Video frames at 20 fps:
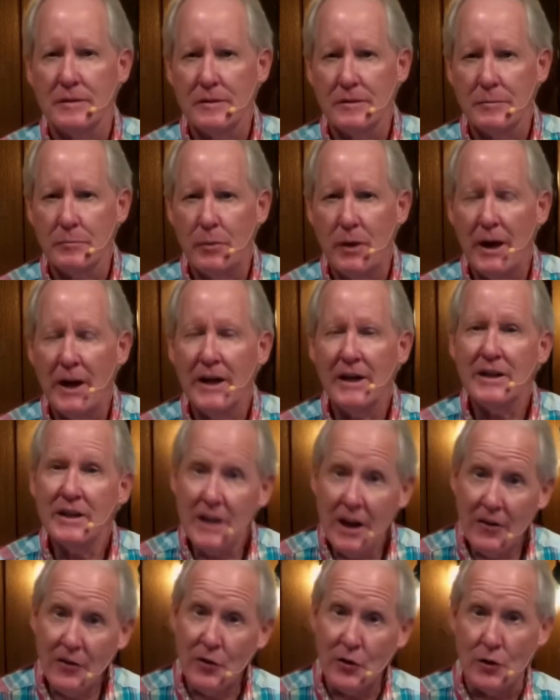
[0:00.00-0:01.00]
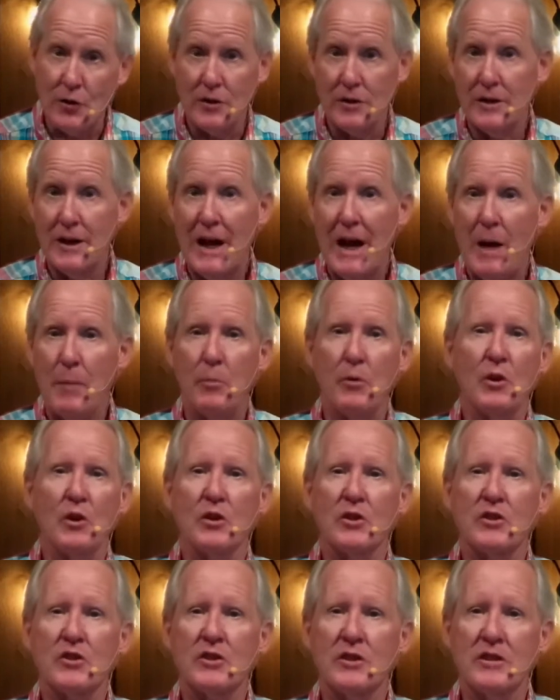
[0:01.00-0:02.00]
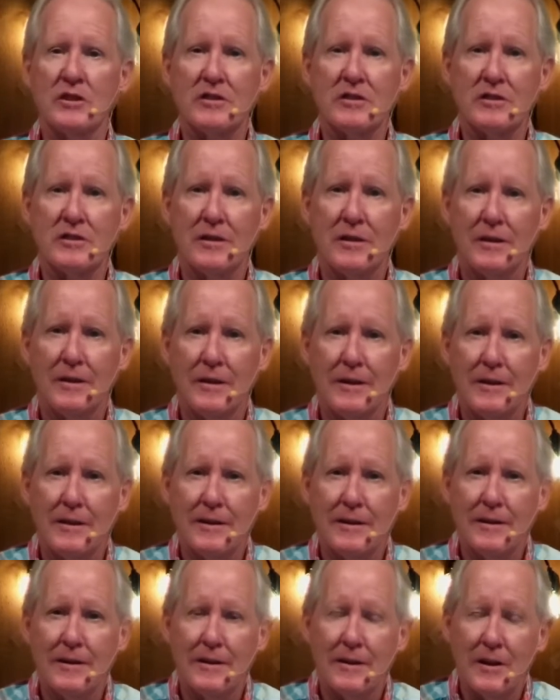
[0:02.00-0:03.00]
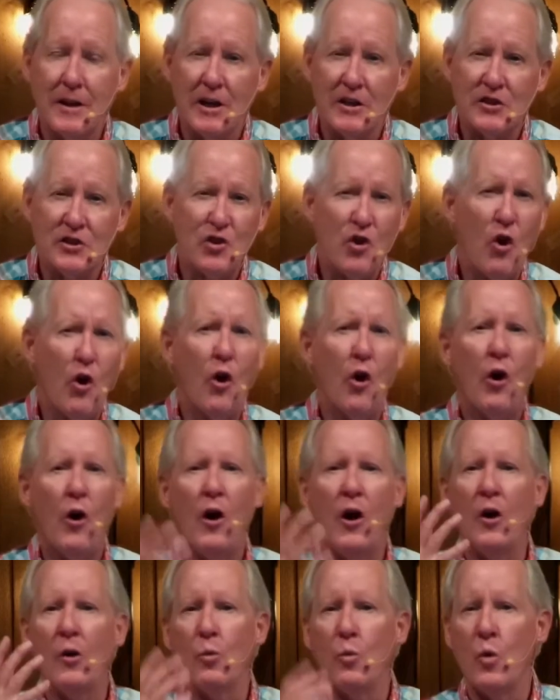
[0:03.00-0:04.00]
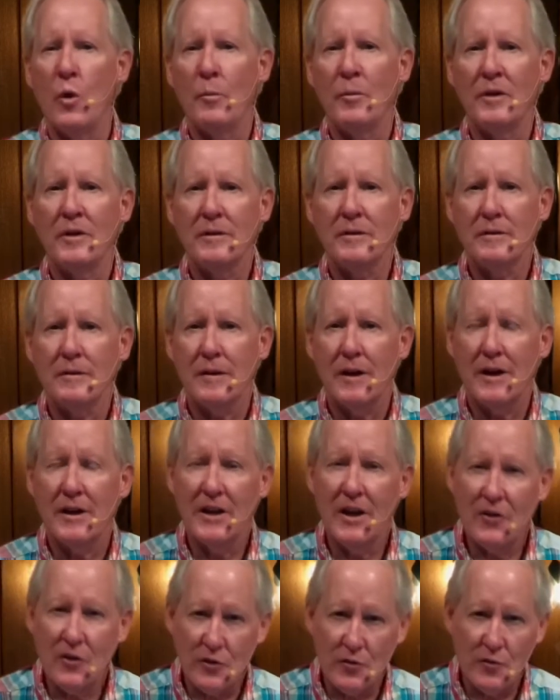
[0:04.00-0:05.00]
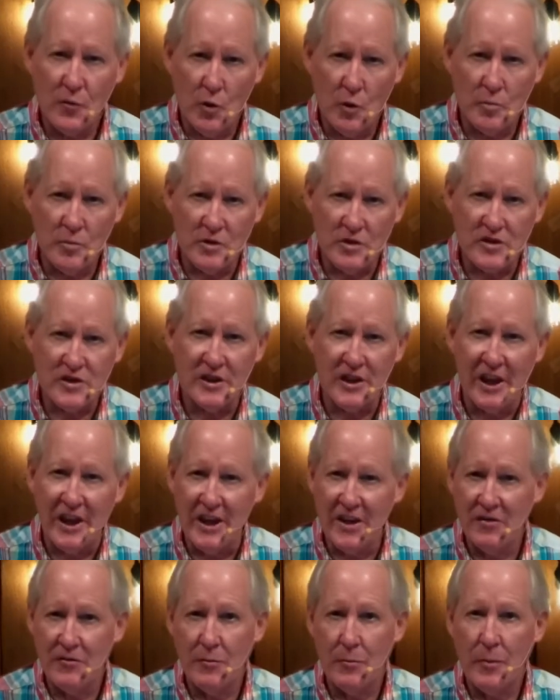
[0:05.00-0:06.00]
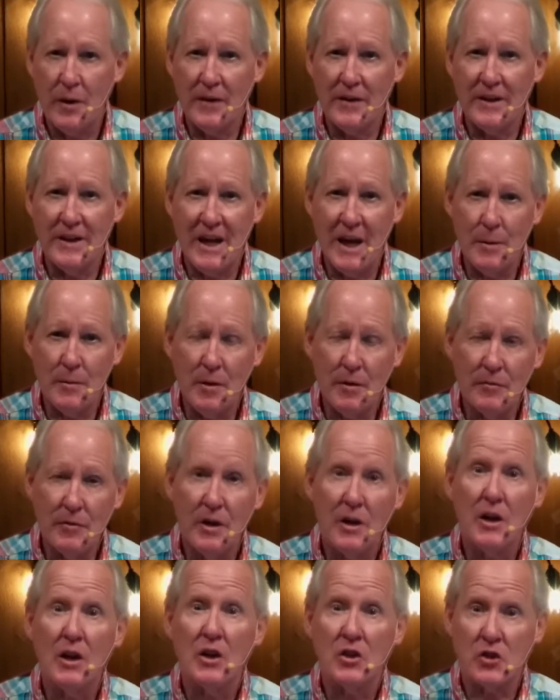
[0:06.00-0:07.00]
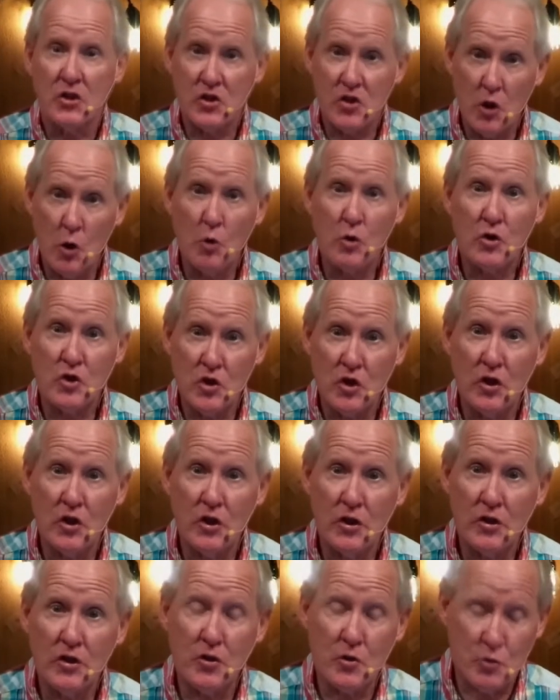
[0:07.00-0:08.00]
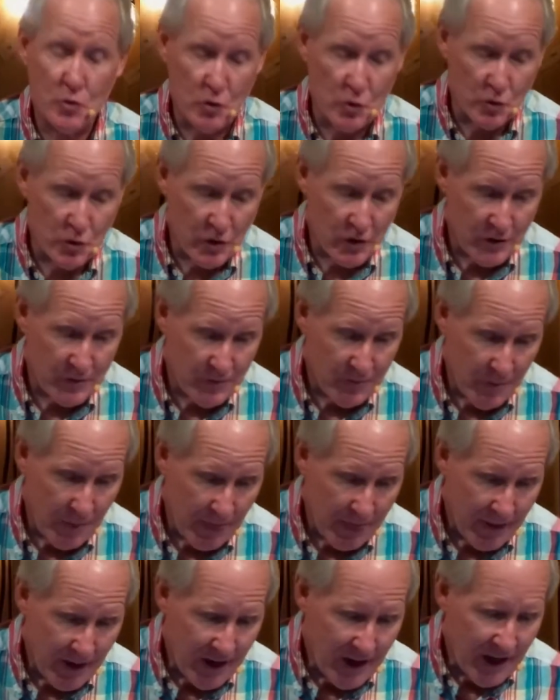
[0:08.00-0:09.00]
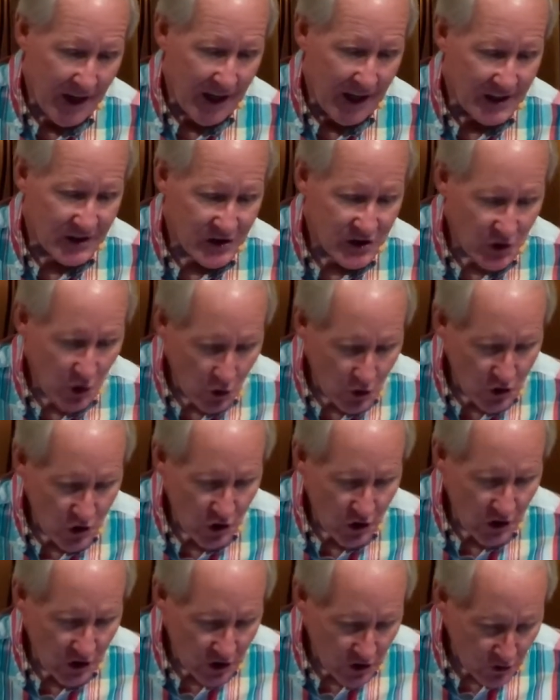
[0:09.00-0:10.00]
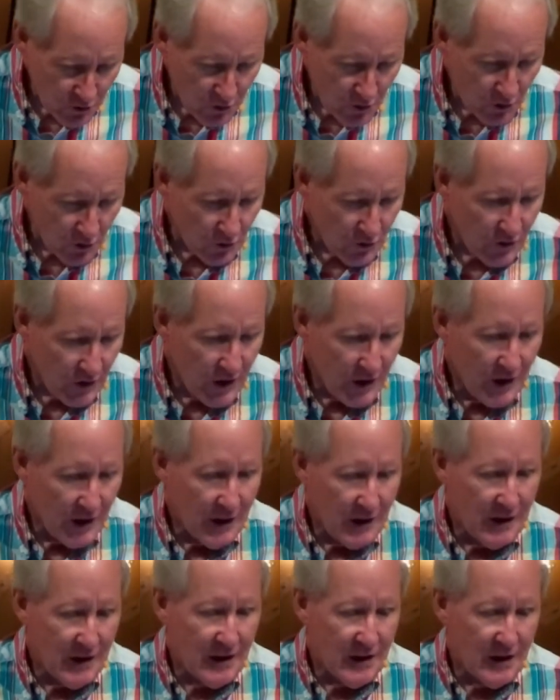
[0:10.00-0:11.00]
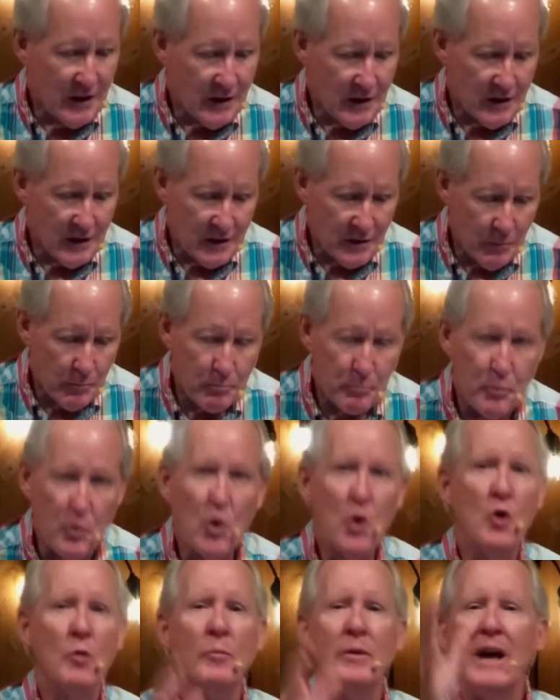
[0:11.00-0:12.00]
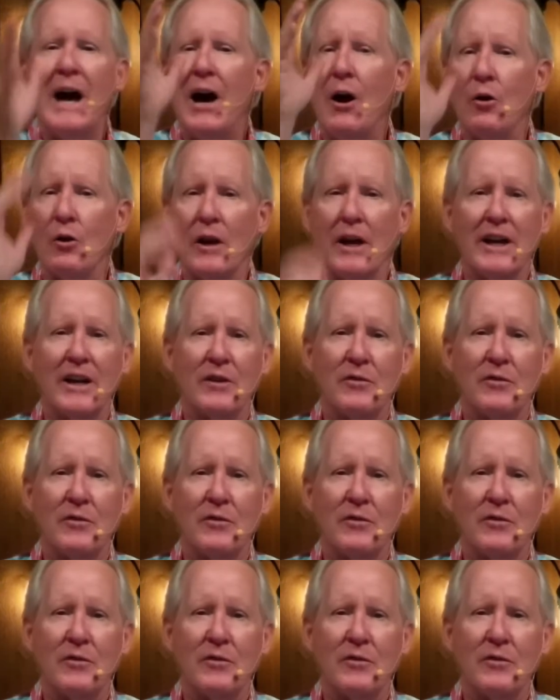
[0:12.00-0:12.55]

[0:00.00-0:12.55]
by another abolitionist, a tall woman, another former slave, by the name of Sojourner Truth. And Sojourner Truth boomed out like a